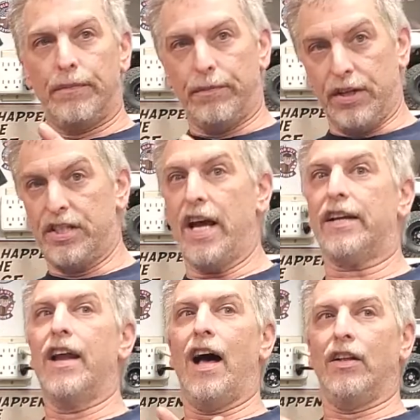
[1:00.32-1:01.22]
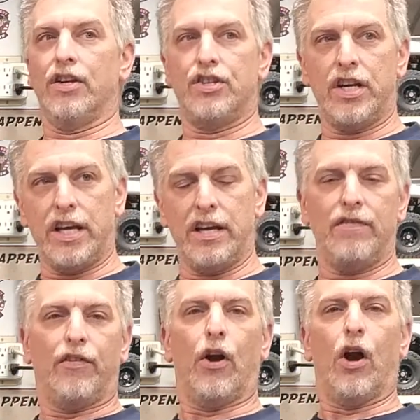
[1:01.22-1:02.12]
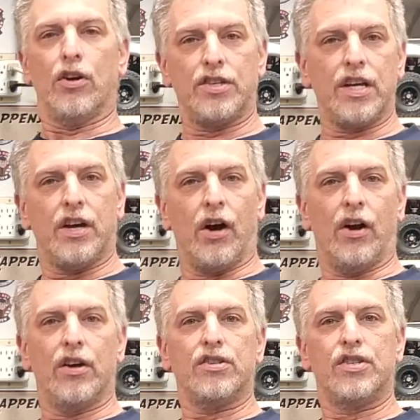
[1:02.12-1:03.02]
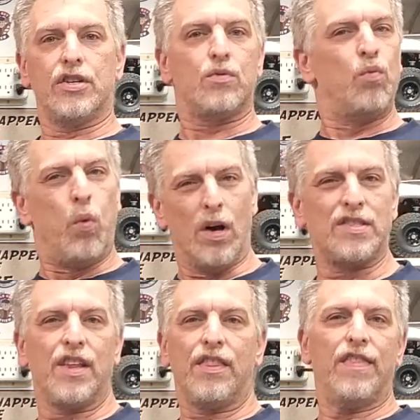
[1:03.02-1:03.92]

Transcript: The technology for RC cars just wasn't